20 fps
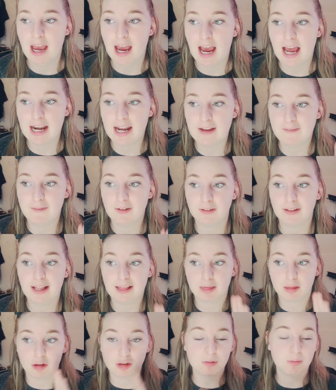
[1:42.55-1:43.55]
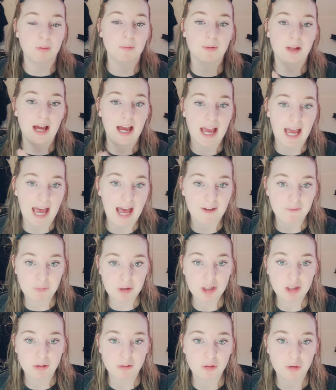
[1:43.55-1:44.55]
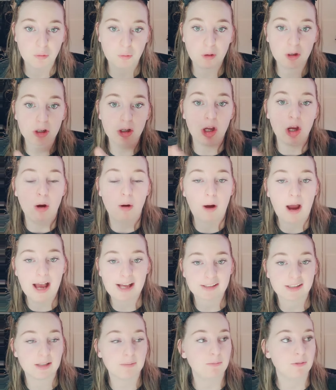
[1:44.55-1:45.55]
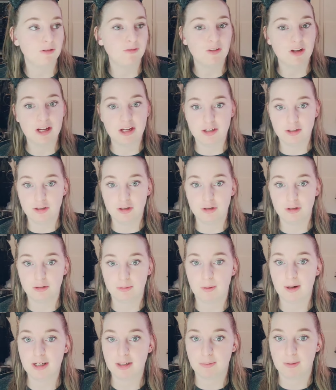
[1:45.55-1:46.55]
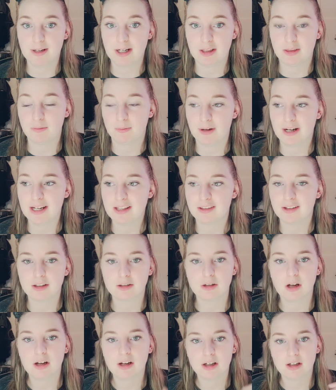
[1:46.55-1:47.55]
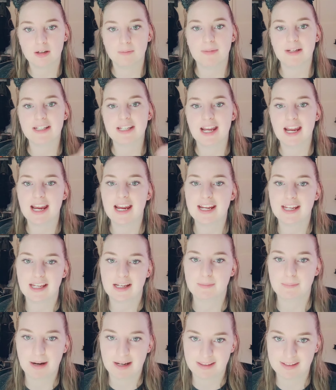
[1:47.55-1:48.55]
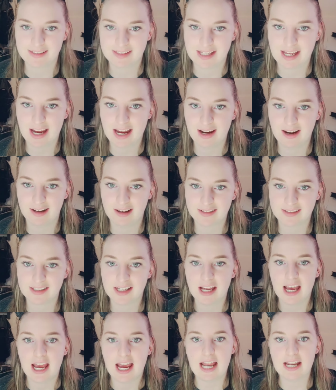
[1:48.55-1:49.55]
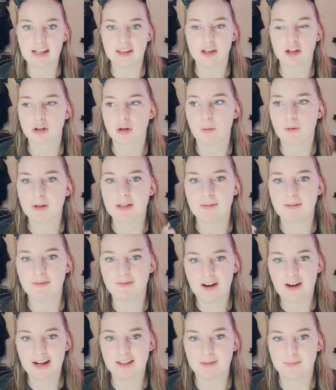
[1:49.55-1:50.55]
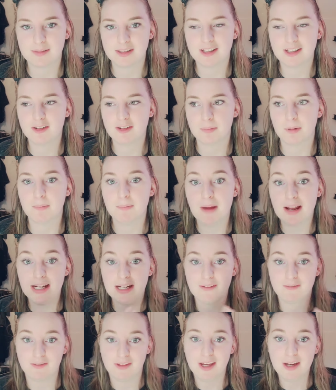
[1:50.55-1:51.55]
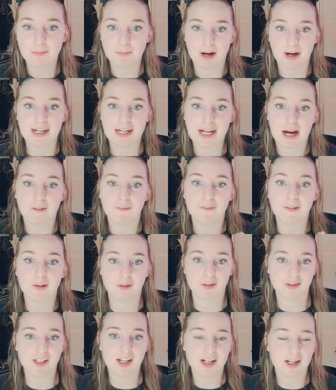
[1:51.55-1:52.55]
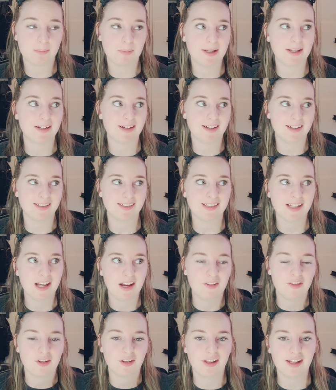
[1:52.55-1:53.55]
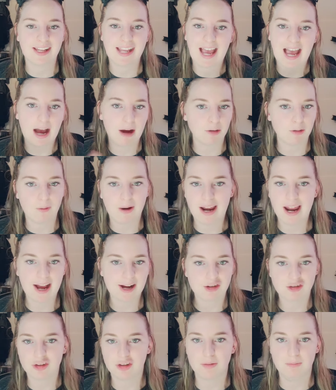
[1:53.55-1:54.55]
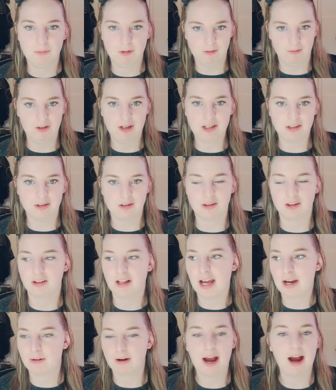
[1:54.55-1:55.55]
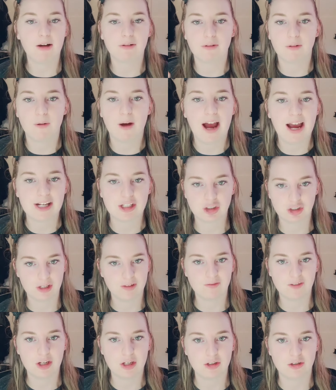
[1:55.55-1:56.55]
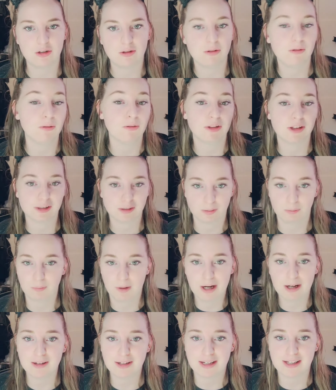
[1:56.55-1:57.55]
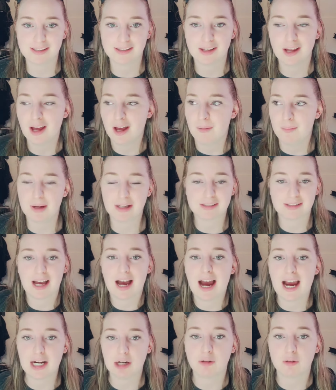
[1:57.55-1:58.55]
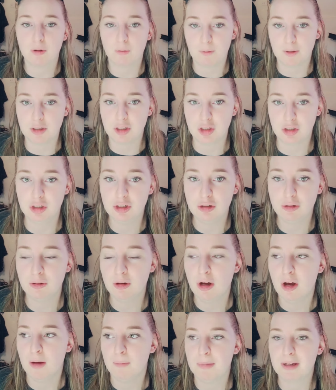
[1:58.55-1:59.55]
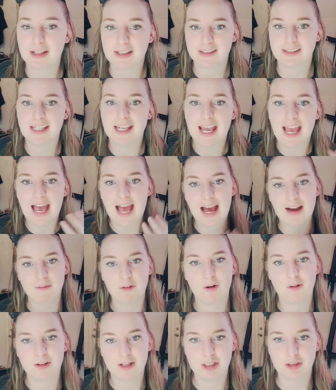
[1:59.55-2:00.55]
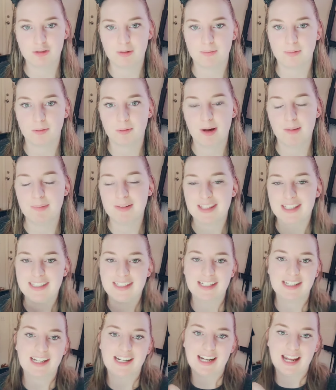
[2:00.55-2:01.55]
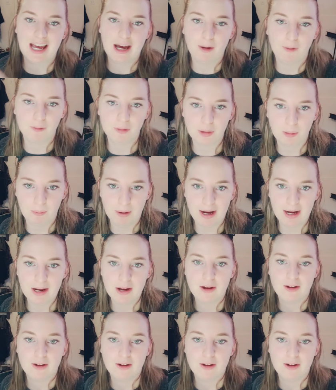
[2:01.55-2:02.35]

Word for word: And I feel like those people that have been doing the work, as they move into 2023, they're not going to be taken by this chaos and they're going to be finding themselves. But many of them right now feel stuck because they're like, how do I actually move into the light or how do I shift into this awareness because I don't know what to do because they have already stripped away, but they did it in a healthy way.